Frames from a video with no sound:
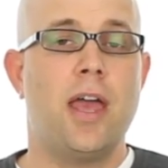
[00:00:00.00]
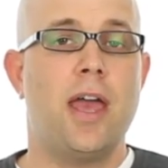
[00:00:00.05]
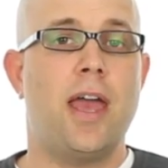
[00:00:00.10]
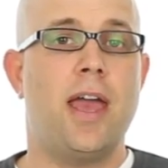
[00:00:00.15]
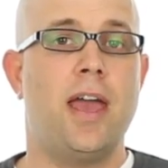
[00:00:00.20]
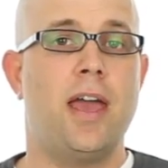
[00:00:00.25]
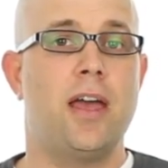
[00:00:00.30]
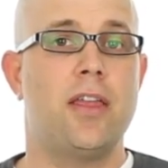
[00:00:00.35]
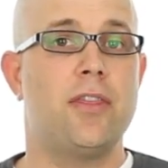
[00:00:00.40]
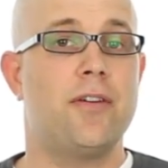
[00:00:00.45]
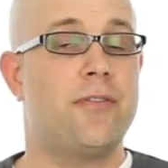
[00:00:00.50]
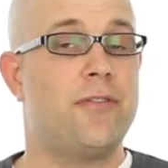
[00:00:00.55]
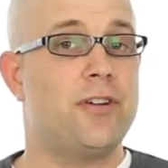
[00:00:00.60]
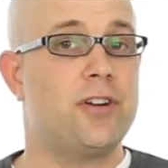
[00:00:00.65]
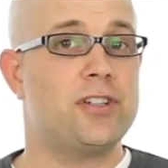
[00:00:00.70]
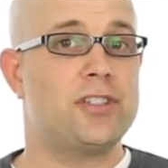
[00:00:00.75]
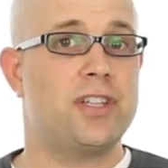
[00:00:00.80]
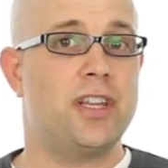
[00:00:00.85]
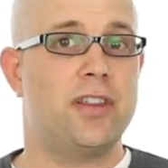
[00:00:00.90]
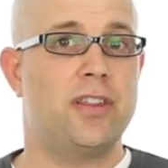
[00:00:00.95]
And the
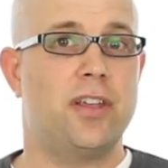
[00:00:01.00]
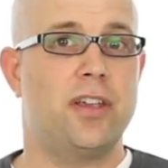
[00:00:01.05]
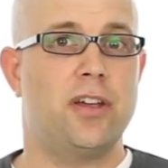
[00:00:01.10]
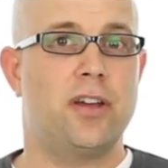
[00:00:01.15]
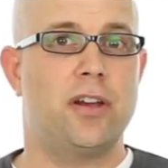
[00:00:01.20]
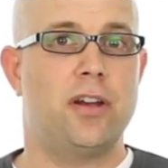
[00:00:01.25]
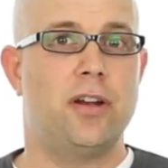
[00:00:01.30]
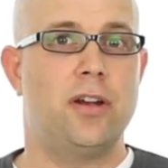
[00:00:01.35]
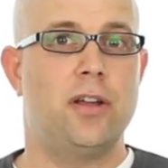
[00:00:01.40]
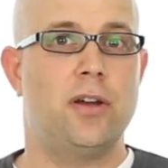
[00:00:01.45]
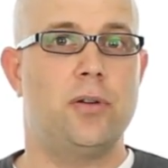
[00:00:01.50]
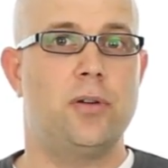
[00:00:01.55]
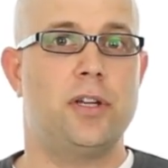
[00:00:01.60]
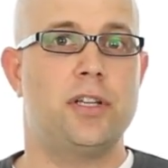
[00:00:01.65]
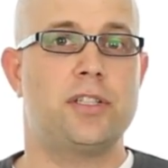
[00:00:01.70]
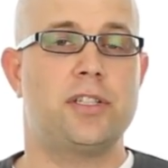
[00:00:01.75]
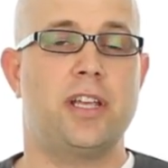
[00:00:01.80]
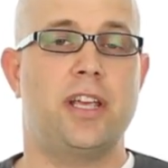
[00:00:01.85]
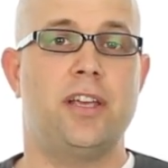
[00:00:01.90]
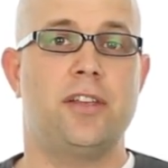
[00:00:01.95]
first thing that you're going to
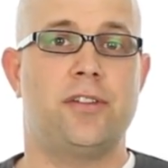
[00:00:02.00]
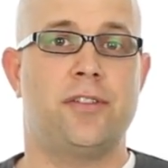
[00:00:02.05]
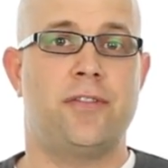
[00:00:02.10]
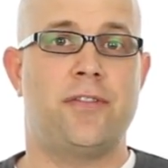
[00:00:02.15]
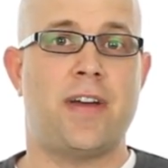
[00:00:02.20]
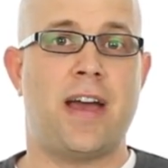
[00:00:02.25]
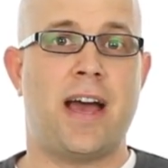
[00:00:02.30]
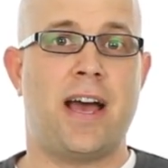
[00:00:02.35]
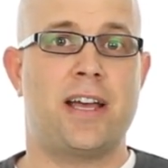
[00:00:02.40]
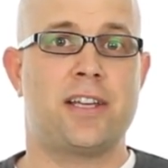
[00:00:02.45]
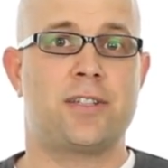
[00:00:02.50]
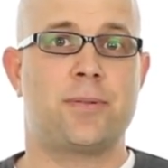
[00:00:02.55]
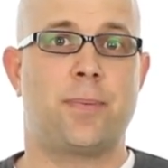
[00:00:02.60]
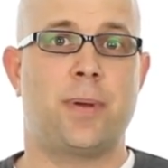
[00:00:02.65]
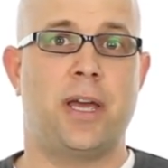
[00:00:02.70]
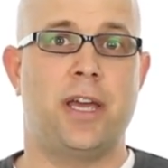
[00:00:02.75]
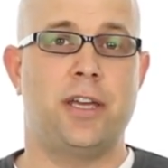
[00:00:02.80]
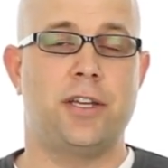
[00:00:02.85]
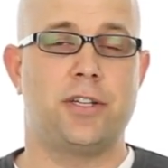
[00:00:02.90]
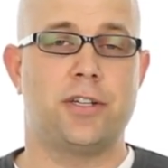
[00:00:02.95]
notice is fast
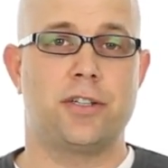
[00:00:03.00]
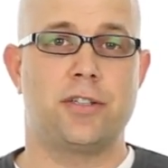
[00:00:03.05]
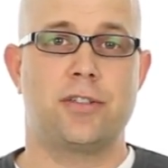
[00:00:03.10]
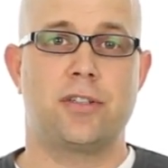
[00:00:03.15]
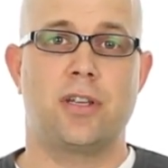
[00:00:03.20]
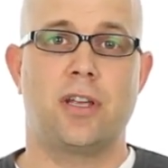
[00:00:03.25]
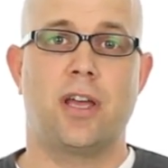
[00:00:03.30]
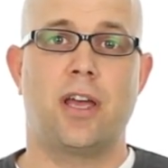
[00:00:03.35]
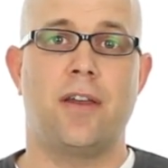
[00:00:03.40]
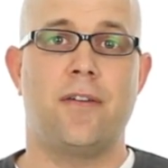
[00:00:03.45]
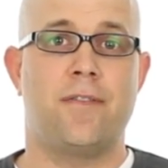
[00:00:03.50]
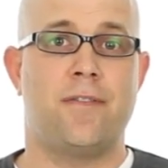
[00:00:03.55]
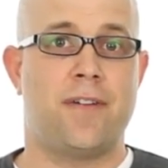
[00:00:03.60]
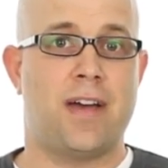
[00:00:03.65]
pages and